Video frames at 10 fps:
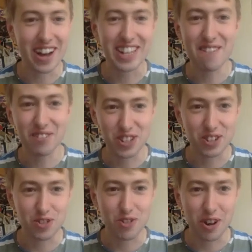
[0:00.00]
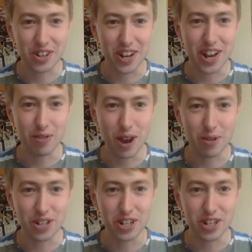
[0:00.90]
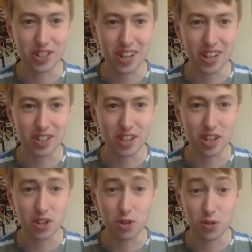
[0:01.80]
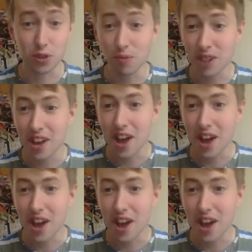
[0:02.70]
attempt to structure in a way which is useful.